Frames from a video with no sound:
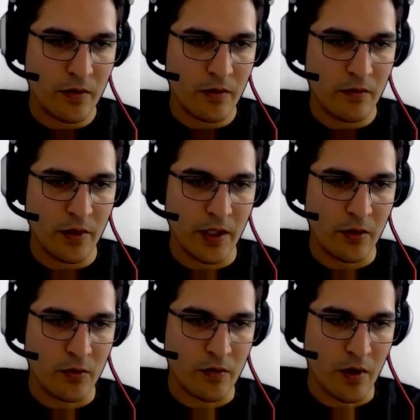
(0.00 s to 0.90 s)
We can
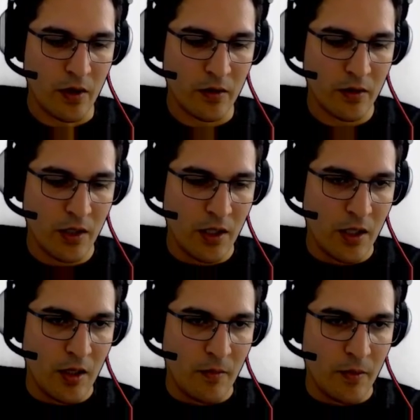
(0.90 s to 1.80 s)
use log,
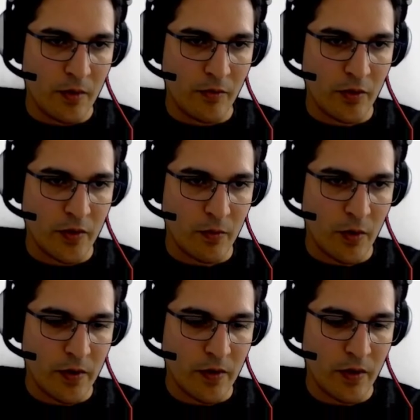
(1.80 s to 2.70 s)
but for
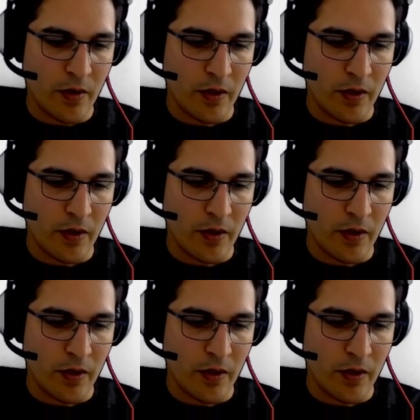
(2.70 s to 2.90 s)
simplicity,